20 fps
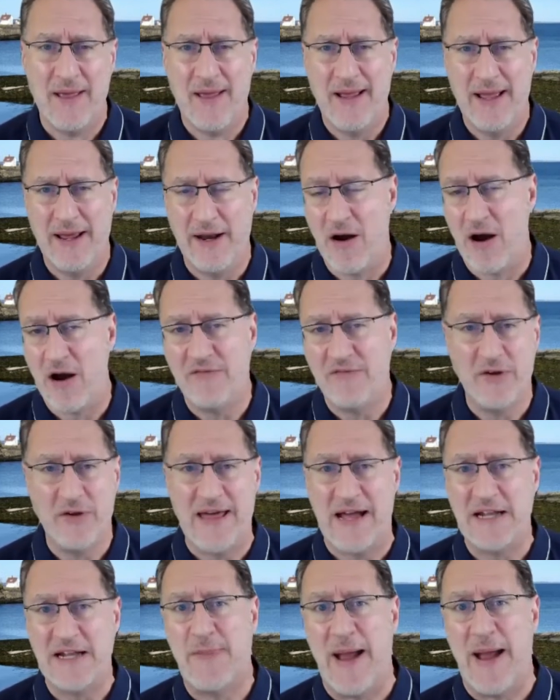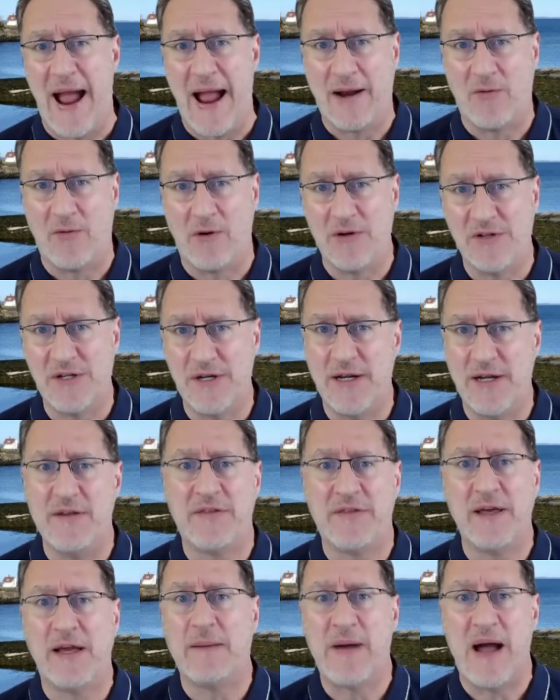And in our view, that's backwards. You need to
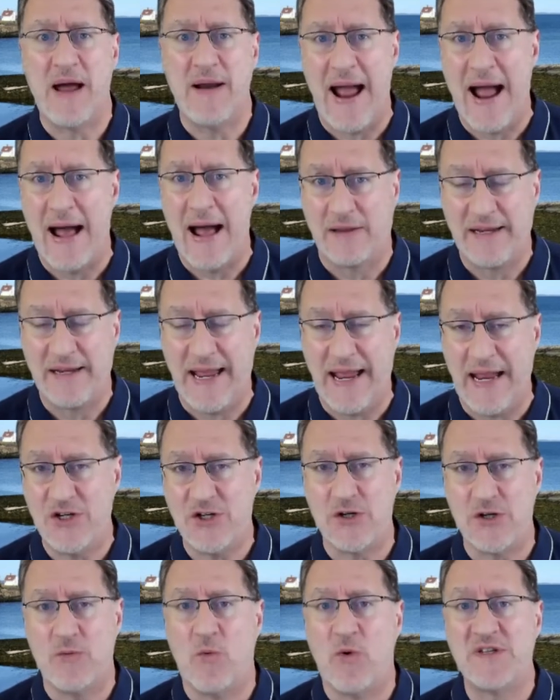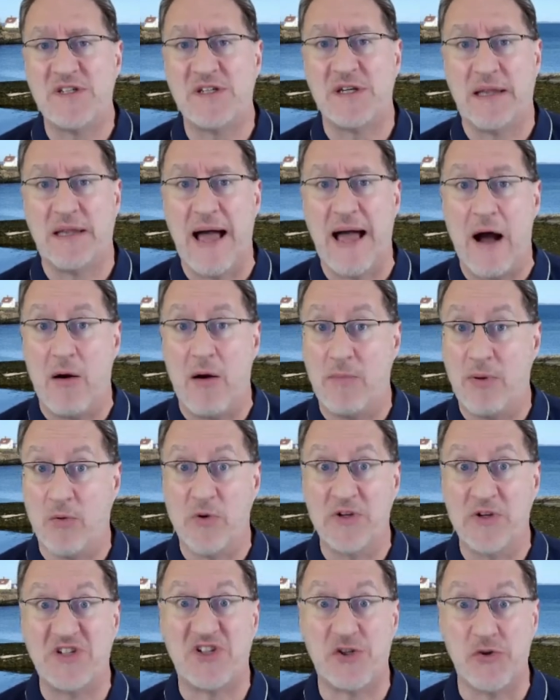think about allocation, what's allowable,
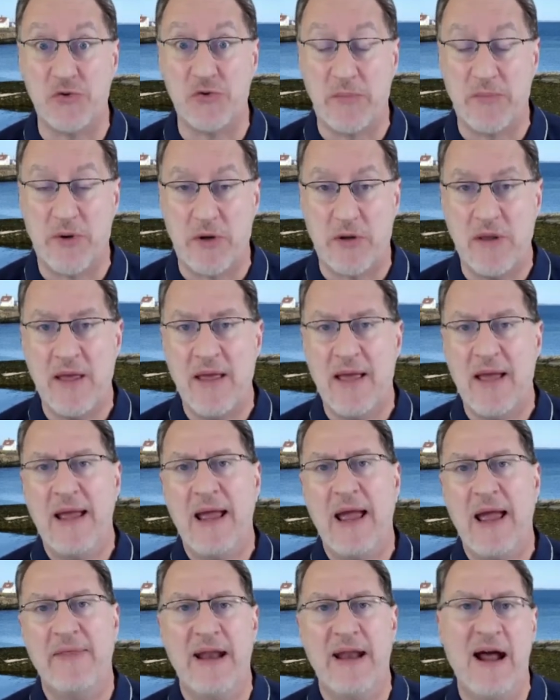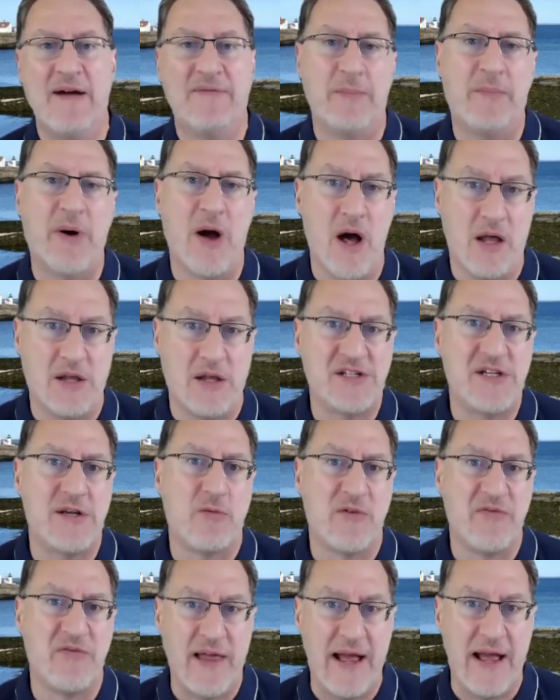what's suitable, and then have the policy
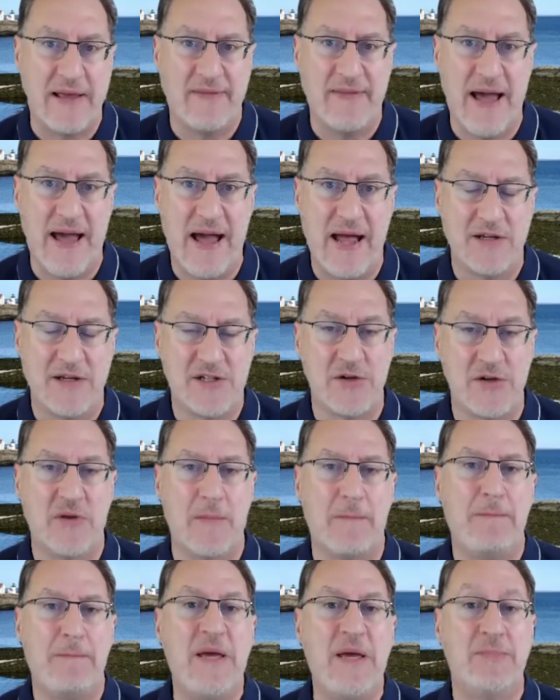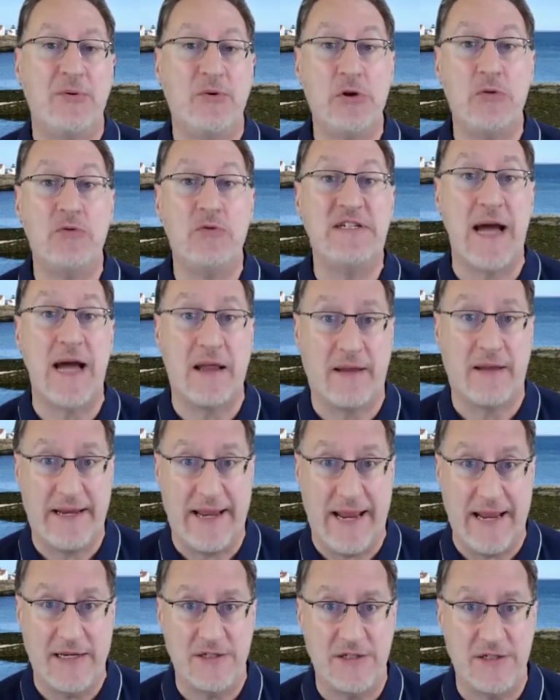reflect that, so the people you
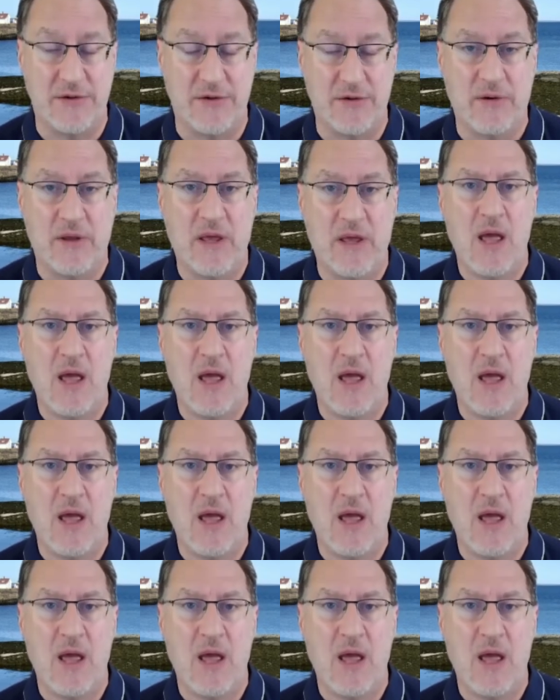delegate to